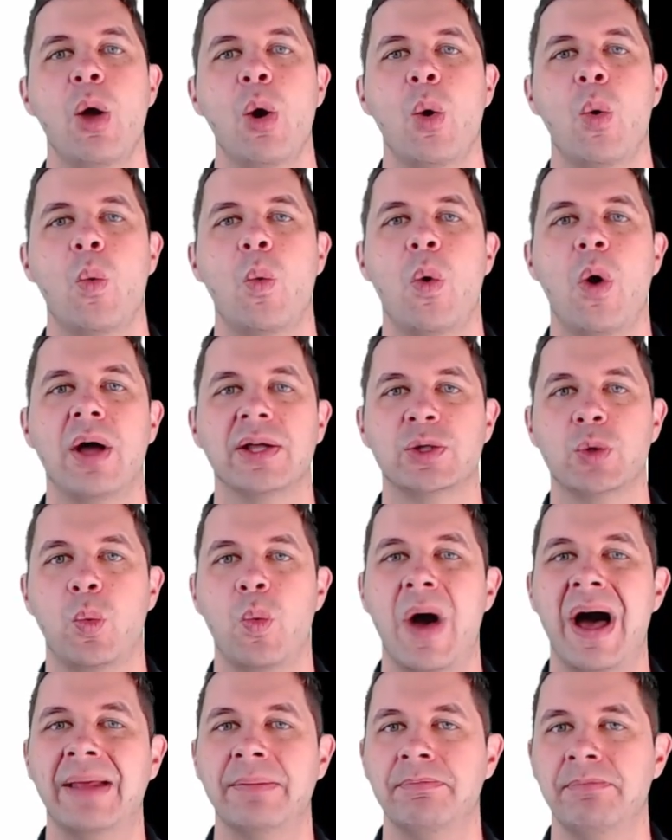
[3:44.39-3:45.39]
what
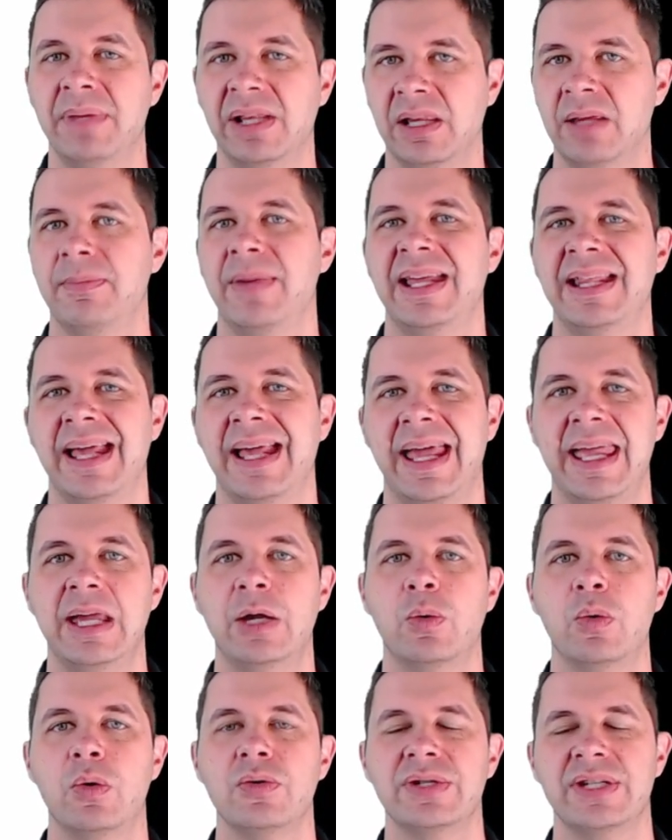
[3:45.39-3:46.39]
1 millimeter
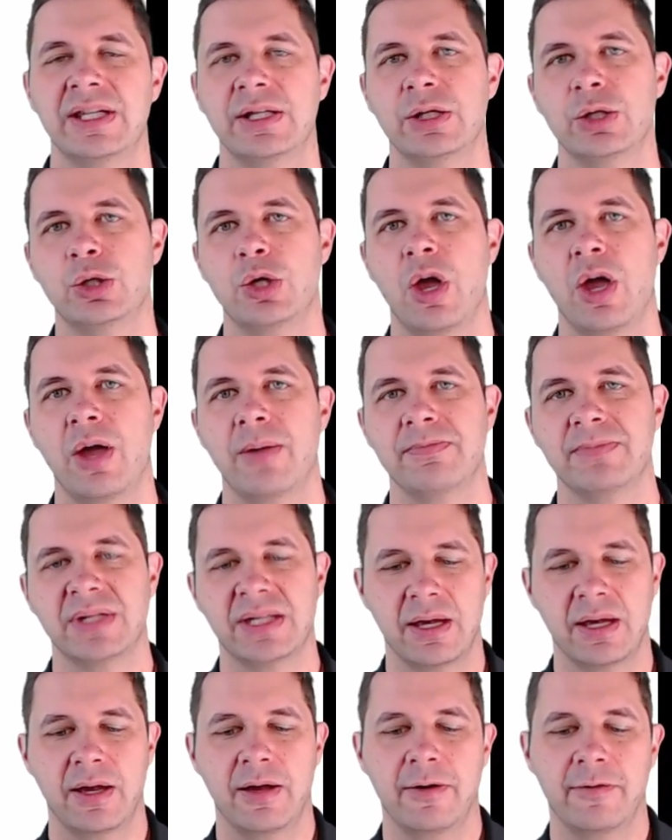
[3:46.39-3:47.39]
equals in terms
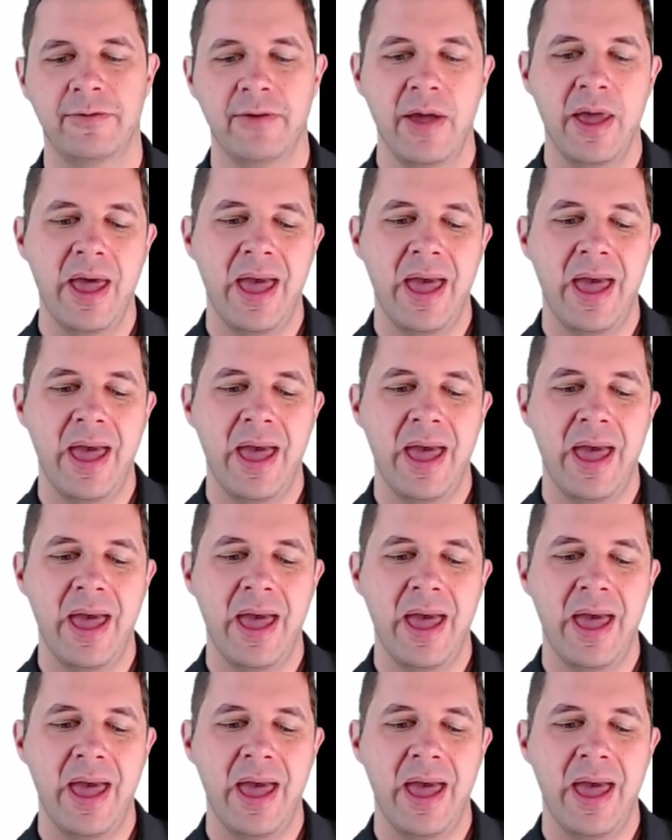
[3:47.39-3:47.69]
of